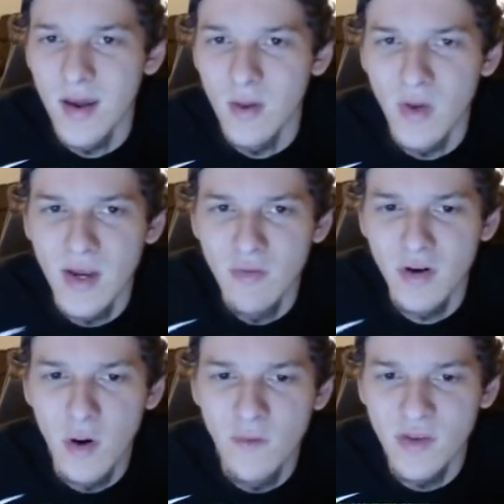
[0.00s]
We never
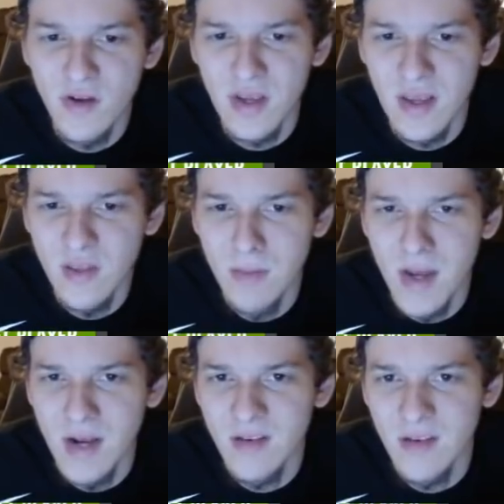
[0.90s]
know if he's going to get the
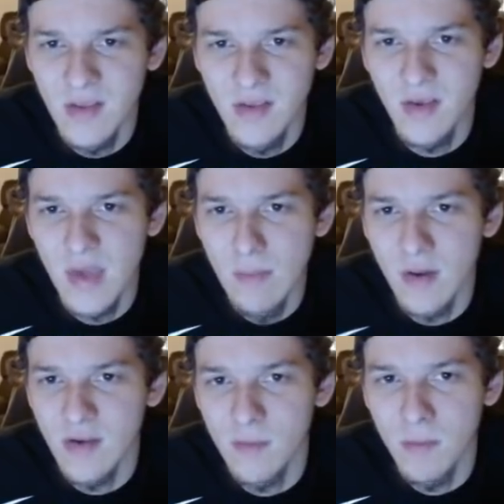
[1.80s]
minutes. This is a game
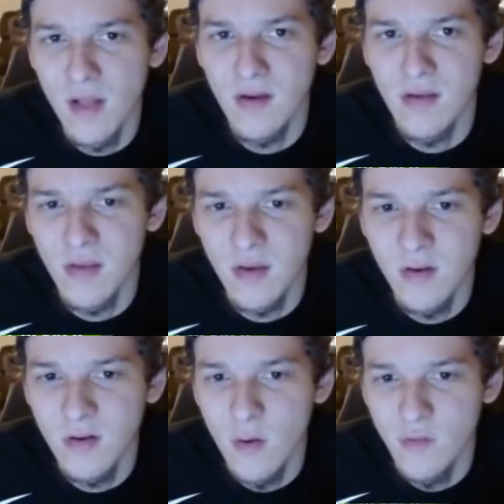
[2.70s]
against the Pelicans that
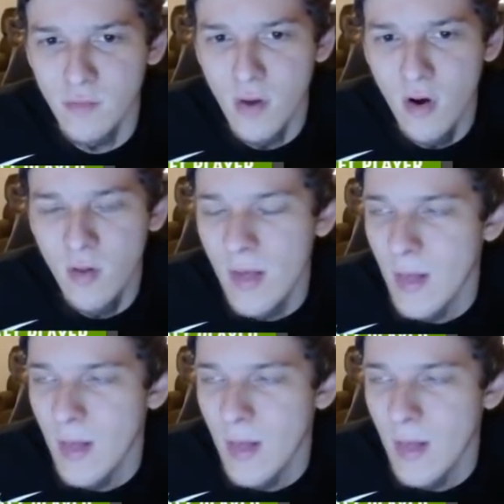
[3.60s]
could go small.